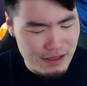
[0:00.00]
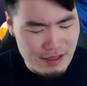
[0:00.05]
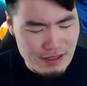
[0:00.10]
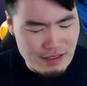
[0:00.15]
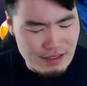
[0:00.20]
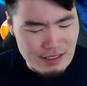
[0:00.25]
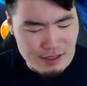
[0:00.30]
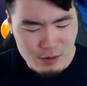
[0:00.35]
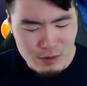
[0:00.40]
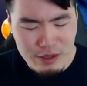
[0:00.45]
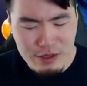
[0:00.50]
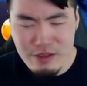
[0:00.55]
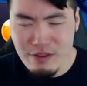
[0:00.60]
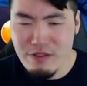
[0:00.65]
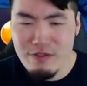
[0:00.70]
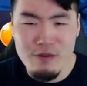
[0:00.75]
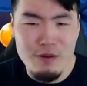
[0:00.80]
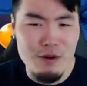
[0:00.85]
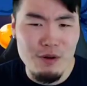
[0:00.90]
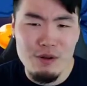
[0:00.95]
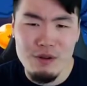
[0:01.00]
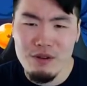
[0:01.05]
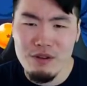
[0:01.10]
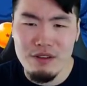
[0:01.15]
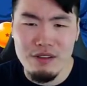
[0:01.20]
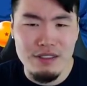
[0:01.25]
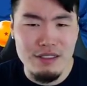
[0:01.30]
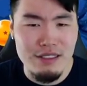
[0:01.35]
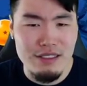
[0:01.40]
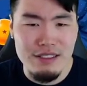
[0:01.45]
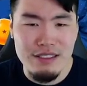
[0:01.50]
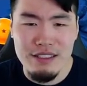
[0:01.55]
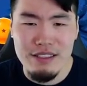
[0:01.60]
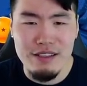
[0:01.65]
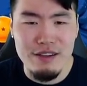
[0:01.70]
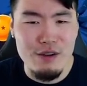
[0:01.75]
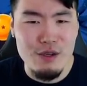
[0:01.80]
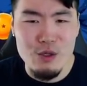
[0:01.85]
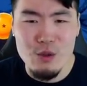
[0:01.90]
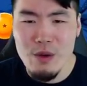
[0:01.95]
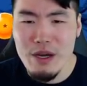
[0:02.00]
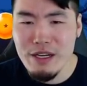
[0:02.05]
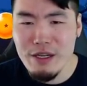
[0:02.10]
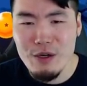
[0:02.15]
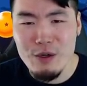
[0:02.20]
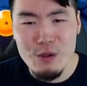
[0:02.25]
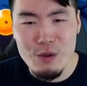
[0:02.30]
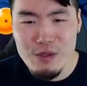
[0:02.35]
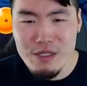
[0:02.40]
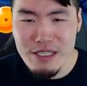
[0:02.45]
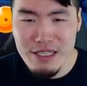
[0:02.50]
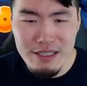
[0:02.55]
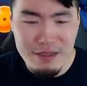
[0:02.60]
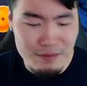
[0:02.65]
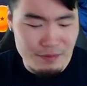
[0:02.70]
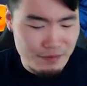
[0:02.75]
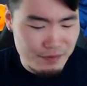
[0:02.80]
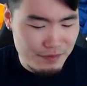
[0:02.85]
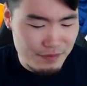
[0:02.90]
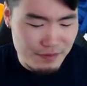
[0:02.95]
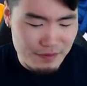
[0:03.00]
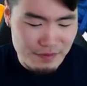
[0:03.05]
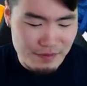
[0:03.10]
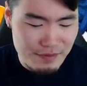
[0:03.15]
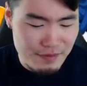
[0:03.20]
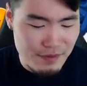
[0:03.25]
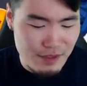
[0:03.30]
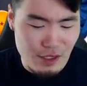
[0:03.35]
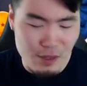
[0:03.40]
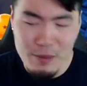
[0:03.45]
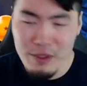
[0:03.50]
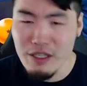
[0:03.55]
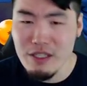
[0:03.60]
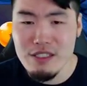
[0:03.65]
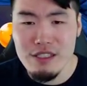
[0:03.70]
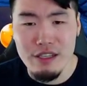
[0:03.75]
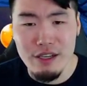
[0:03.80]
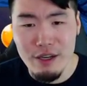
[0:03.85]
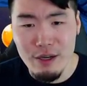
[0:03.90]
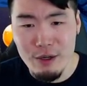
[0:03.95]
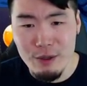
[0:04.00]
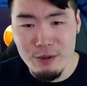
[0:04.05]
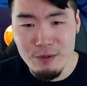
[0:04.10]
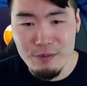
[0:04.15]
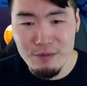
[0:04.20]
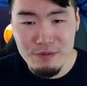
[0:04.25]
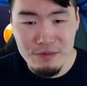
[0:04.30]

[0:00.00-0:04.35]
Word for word: just run your full, you know, U I Goku team. You'll be good to go.